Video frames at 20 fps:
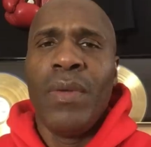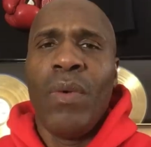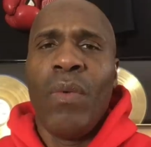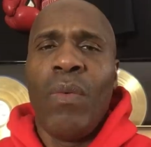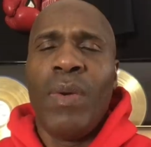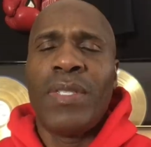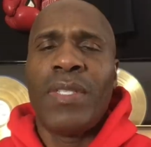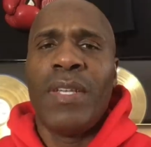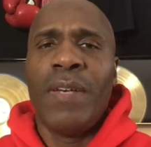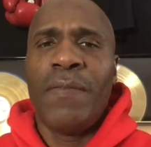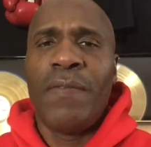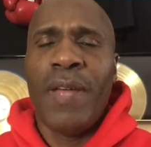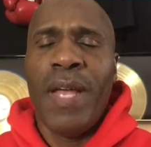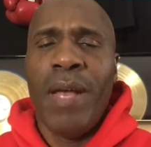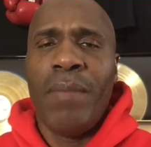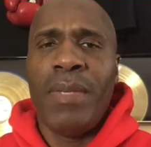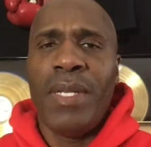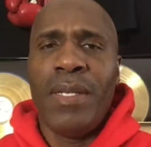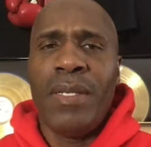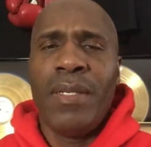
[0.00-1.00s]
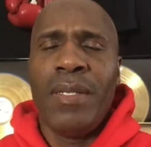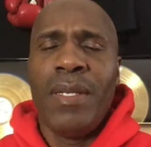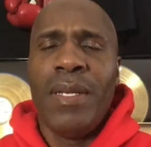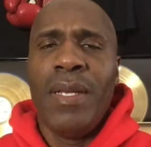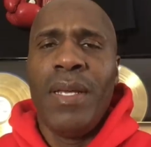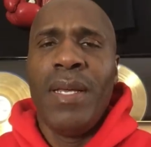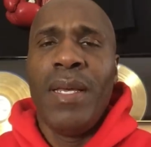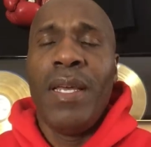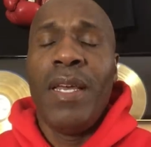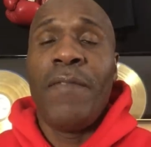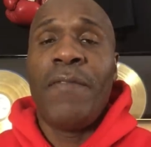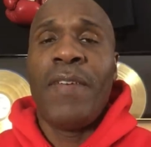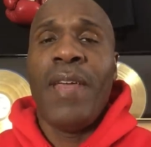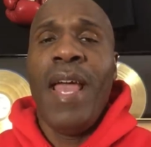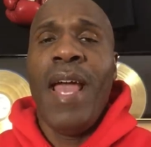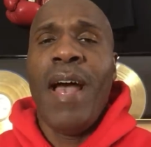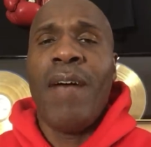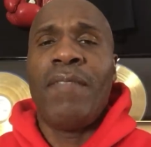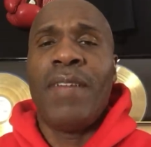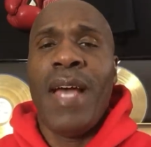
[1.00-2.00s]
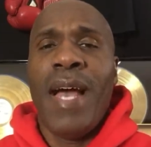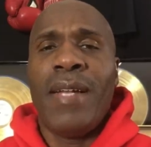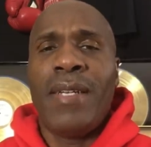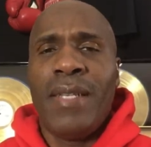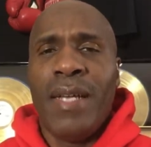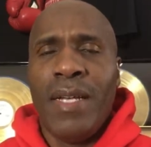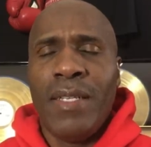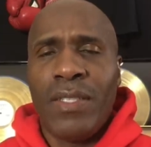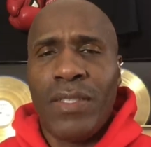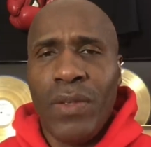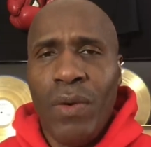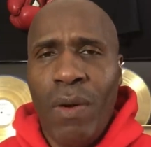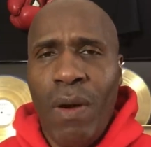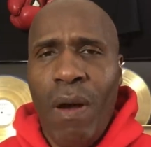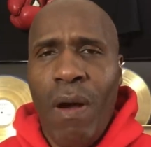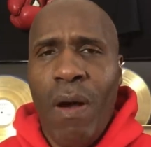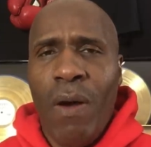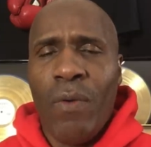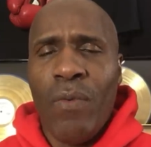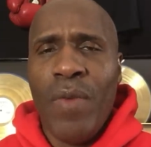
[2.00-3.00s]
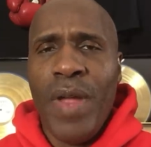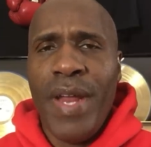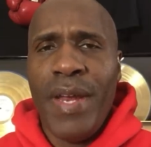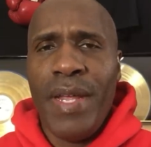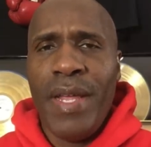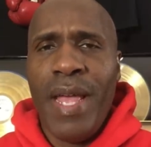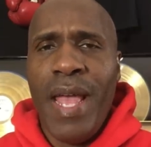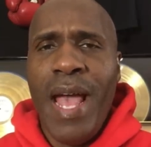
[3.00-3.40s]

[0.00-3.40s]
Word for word: What's up, family? If you have not done so already,